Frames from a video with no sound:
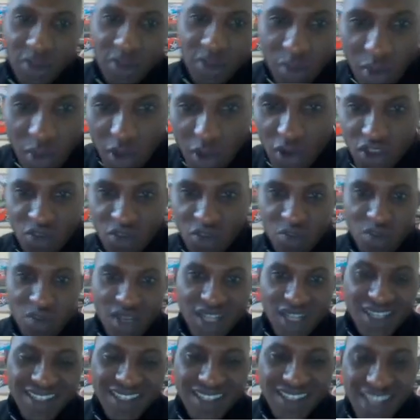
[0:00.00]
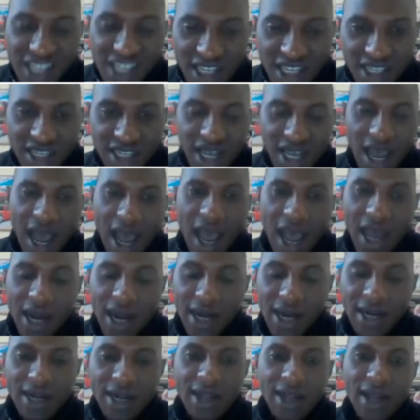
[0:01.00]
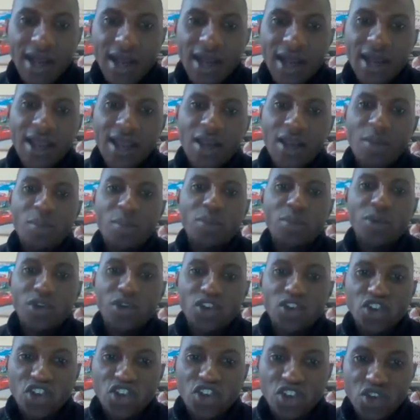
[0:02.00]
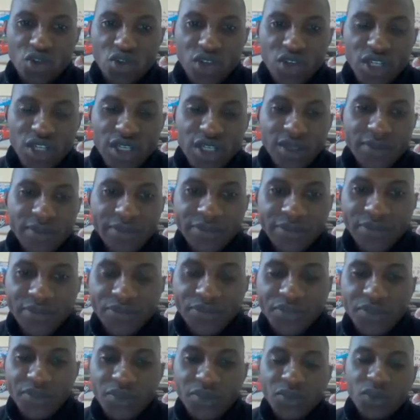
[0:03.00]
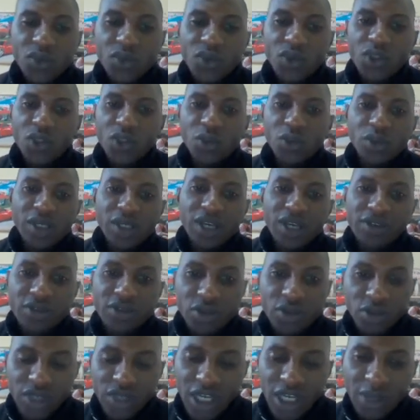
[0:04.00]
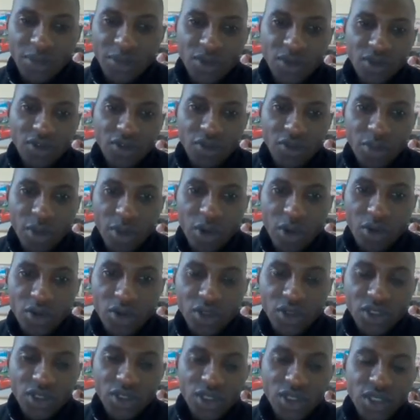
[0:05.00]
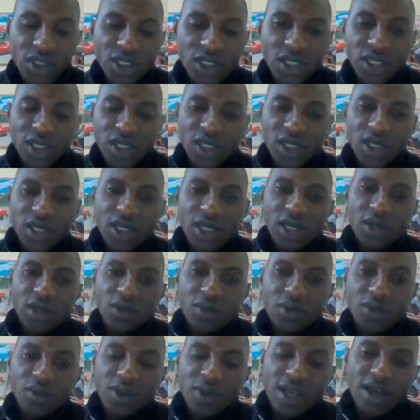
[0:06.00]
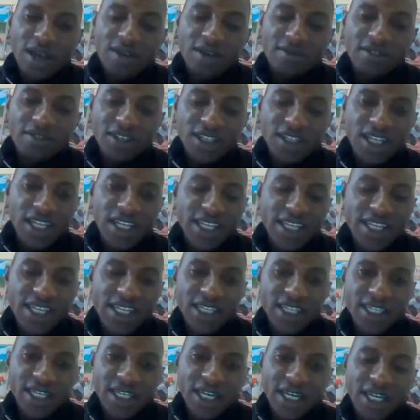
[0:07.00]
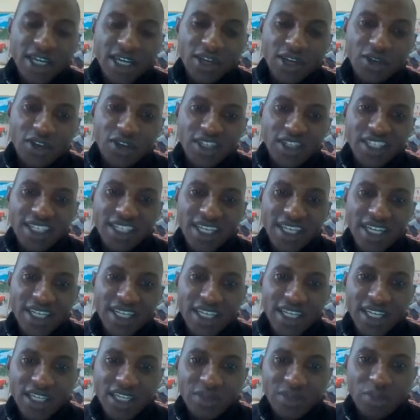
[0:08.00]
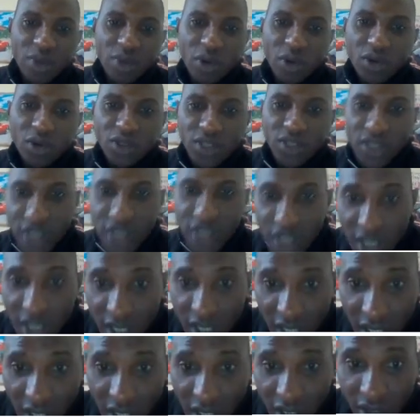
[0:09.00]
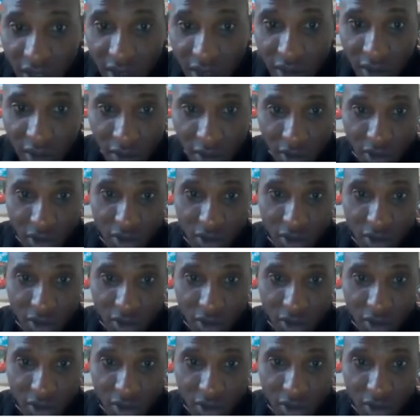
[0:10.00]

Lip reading: poles means these are protruding. We have two types of poles. We have salient and non-salient poles, all